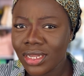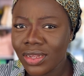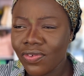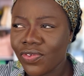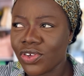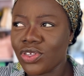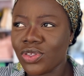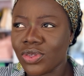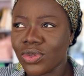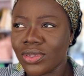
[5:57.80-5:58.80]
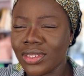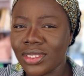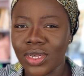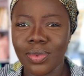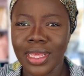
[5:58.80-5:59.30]
for you to
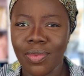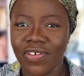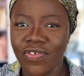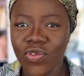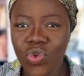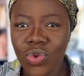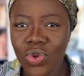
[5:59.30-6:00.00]
tell me I'm a fool